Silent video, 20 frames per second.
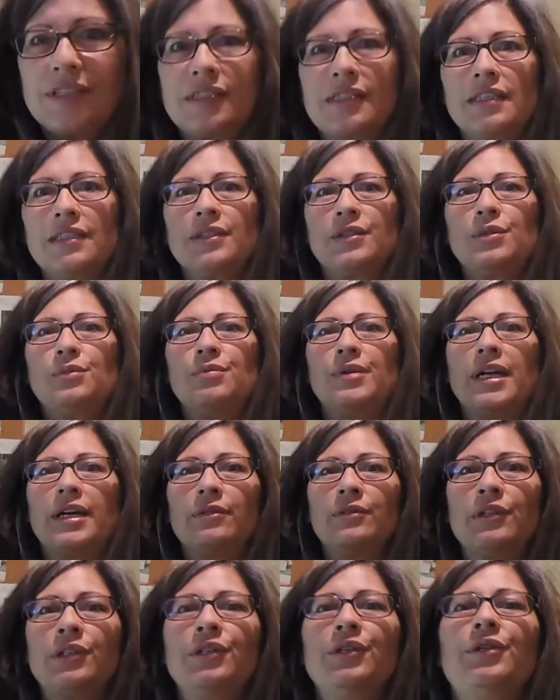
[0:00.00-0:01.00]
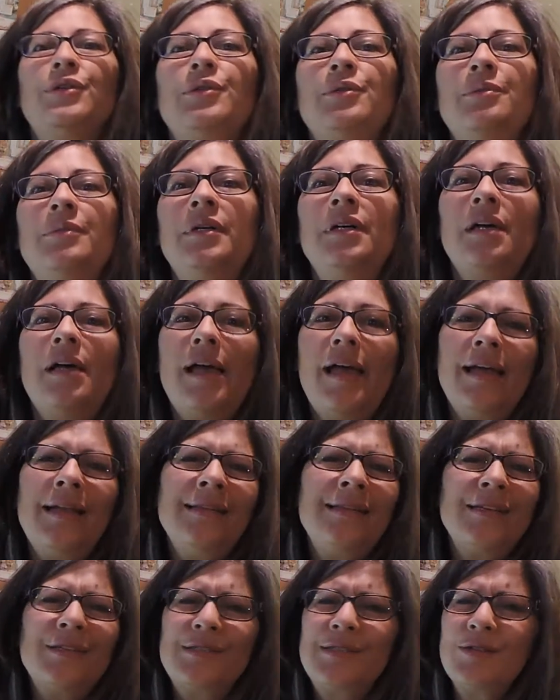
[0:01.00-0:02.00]
just a little round loom,
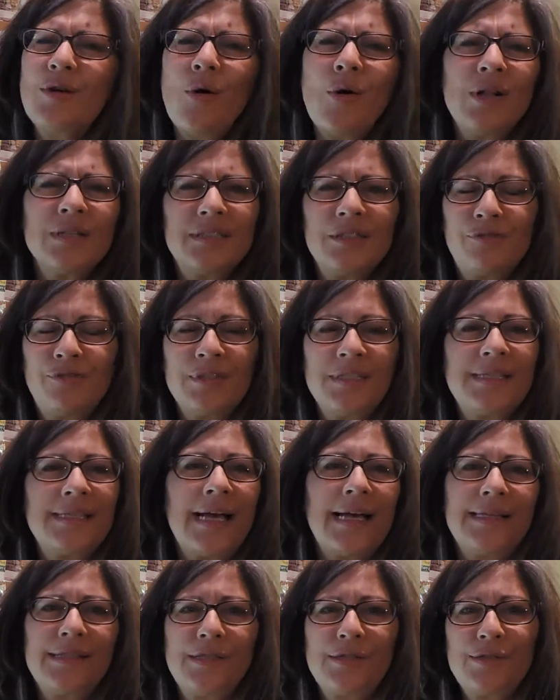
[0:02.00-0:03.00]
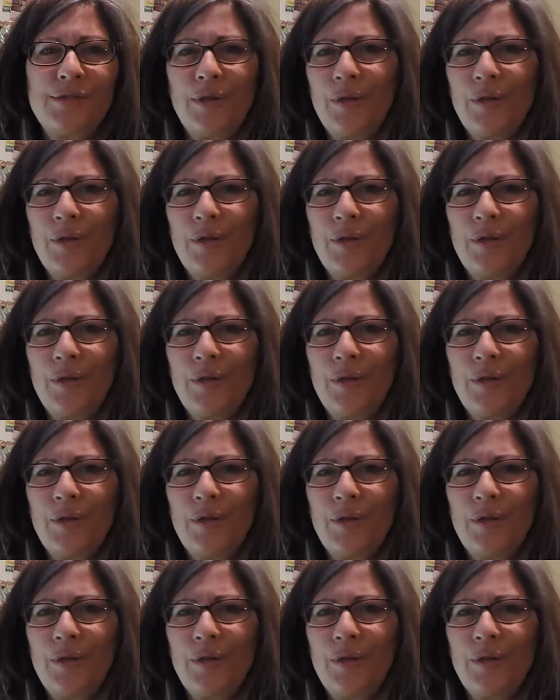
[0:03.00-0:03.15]
and there's all different sizes,